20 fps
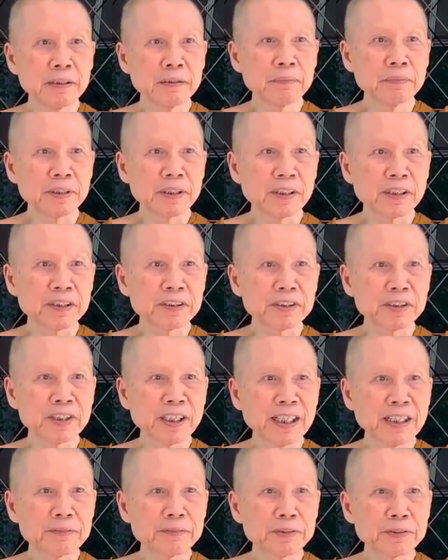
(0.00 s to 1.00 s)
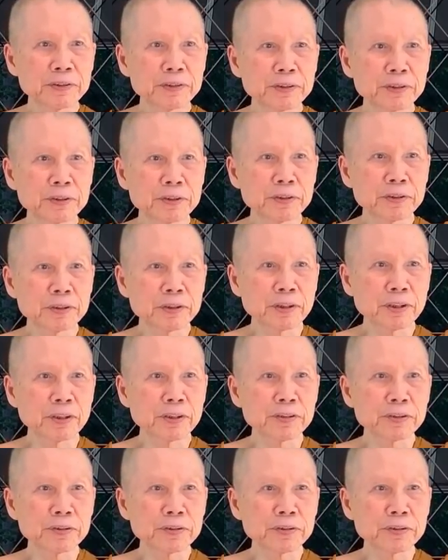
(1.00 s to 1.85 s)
because you have to go